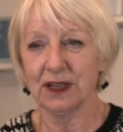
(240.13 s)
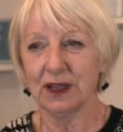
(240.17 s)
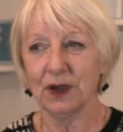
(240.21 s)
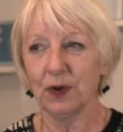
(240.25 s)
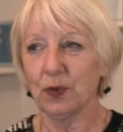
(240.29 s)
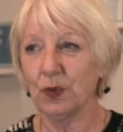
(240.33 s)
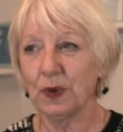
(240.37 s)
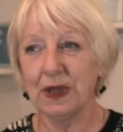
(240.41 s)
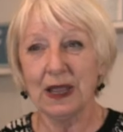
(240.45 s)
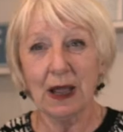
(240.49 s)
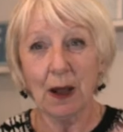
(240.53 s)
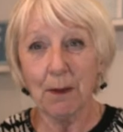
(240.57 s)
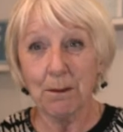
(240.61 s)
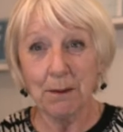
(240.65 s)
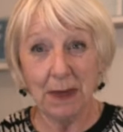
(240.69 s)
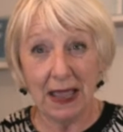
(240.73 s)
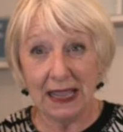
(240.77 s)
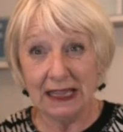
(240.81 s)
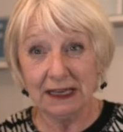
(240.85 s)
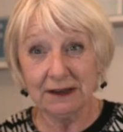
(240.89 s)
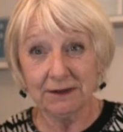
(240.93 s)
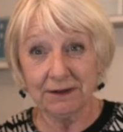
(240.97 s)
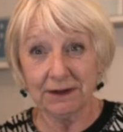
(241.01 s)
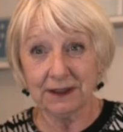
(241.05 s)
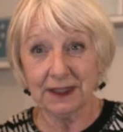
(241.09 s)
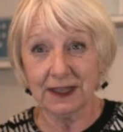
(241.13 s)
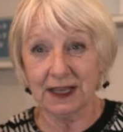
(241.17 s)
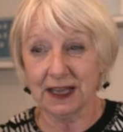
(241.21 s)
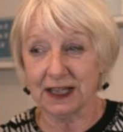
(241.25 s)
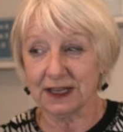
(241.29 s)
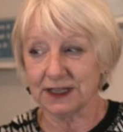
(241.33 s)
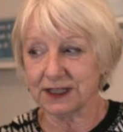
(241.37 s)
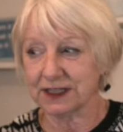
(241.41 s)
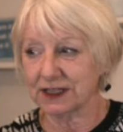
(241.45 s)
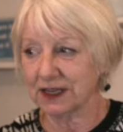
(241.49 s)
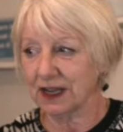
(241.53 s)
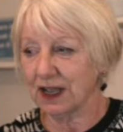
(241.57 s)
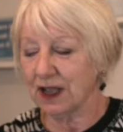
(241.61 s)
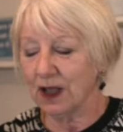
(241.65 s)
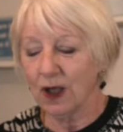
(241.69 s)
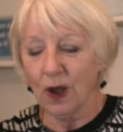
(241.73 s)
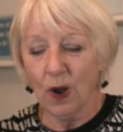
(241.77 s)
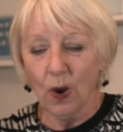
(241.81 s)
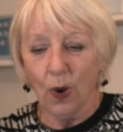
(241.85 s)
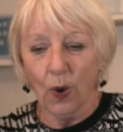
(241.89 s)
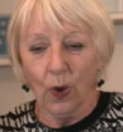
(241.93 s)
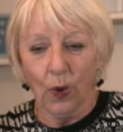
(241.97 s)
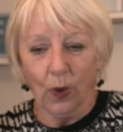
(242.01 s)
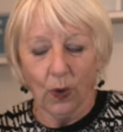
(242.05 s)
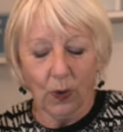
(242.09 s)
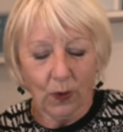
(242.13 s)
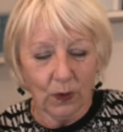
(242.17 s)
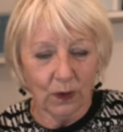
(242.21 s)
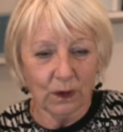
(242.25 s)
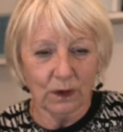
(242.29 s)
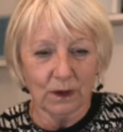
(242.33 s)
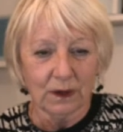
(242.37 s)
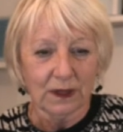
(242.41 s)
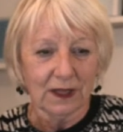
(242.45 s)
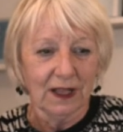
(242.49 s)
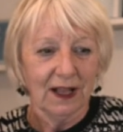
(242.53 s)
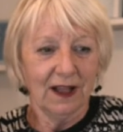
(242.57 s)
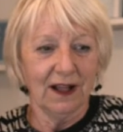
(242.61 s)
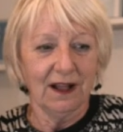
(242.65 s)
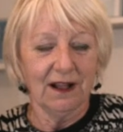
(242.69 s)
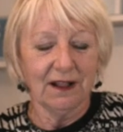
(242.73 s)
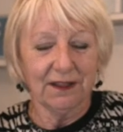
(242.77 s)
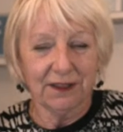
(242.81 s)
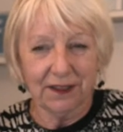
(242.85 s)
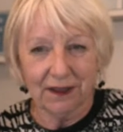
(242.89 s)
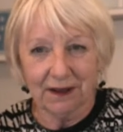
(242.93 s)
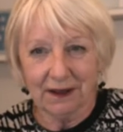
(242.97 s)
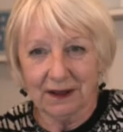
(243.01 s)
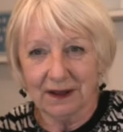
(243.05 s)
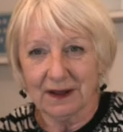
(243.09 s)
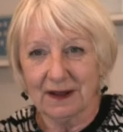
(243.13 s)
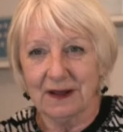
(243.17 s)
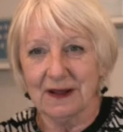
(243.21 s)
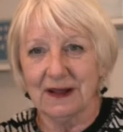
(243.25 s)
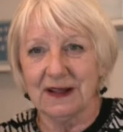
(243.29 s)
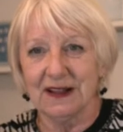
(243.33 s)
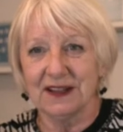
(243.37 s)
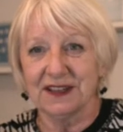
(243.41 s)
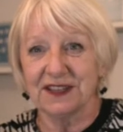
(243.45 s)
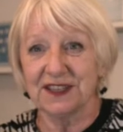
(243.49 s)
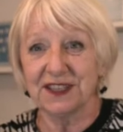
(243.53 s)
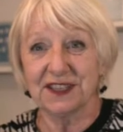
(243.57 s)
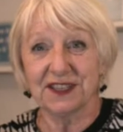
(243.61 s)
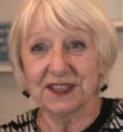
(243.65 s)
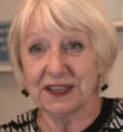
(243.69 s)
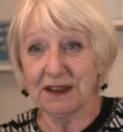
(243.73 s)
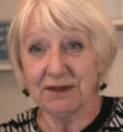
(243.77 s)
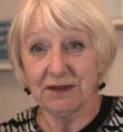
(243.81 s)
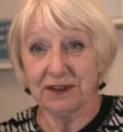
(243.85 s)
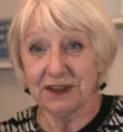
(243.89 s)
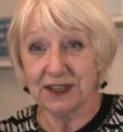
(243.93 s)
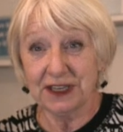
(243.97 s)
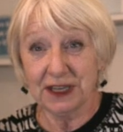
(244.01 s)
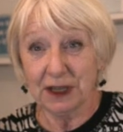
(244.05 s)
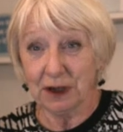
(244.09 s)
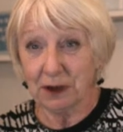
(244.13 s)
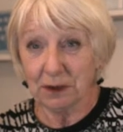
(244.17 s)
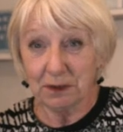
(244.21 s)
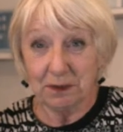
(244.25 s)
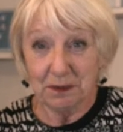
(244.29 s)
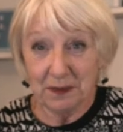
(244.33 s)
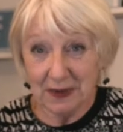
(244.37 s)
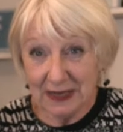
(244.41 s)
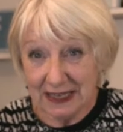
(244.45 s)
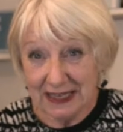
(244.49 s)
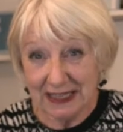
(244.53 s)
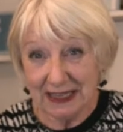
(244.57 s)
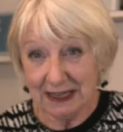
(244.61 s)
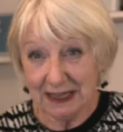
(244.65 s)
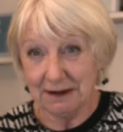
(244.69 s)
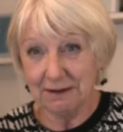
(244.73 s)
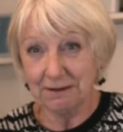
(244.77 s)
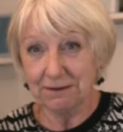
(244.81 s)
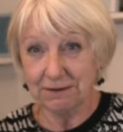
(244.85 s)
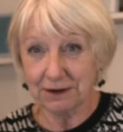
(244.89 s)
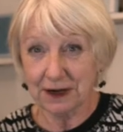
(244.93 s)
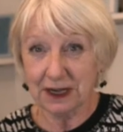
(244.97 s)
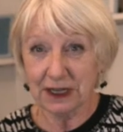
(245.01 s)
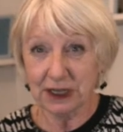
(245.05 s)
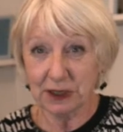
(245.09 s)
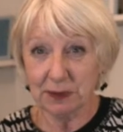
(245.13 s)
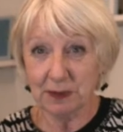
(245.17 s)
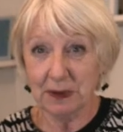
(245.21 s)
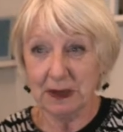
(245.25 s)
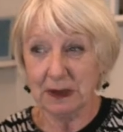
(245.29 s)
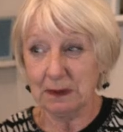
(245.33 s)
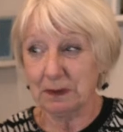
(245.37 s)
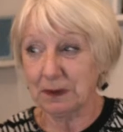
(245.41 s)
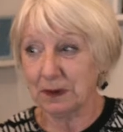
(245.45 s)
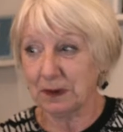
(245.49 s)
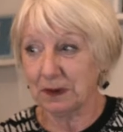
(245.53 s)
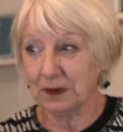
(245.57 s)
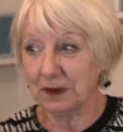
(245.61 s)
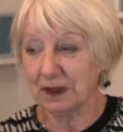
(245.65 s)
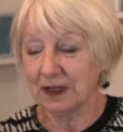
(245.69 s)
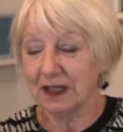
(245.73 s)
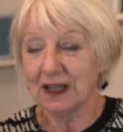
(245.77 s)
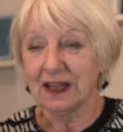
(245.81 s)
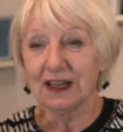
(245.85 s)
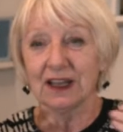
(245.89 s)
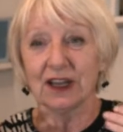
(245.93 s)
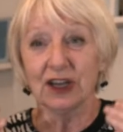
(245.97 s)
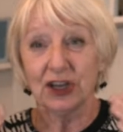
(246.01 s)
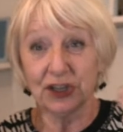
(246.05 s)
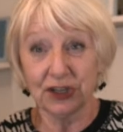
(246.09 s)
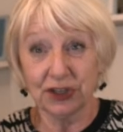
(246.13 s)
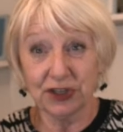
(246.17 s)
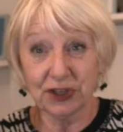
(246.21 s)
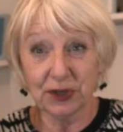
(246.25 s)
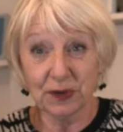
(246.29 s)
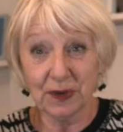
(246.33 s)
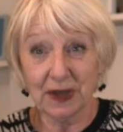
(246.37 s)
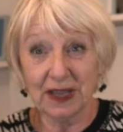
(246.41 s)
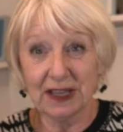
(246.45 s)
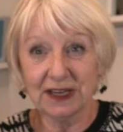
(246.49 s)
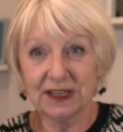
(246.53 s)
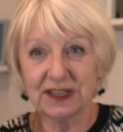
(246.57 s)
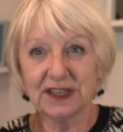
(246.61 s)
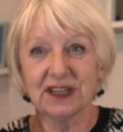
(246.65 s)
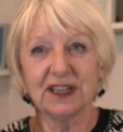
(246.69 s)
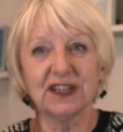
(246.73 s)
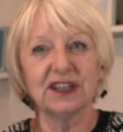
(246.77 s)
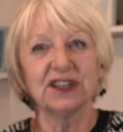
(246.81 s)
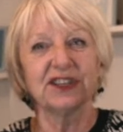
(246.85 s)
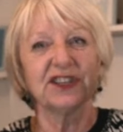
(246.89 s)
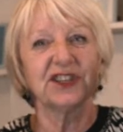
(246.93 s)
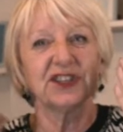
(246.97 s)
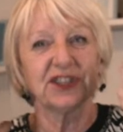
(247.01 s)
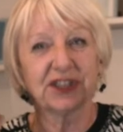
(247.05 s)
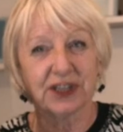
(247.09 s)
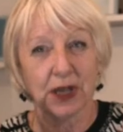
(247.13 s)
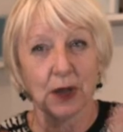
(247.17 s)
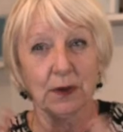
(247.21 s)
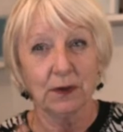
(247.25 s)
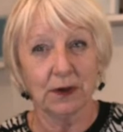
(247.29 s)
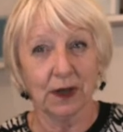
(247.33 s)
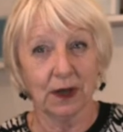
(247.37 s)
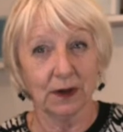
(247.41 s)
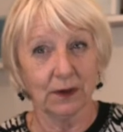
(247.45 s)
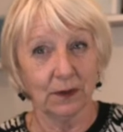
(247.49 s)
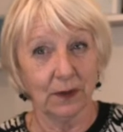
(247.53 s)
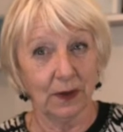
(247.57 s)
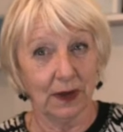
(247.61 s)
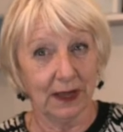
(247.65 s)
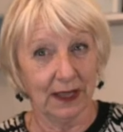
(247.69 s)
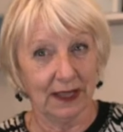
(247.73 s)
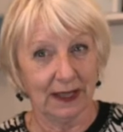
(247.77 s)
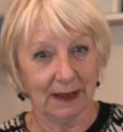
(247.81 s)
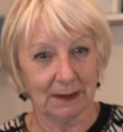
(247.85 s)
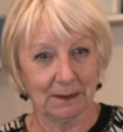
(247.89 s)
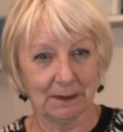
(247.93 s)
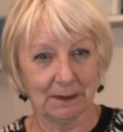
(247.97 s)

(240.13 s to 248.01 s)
We are made for this. All the 70-odd million French people can do it, so can we.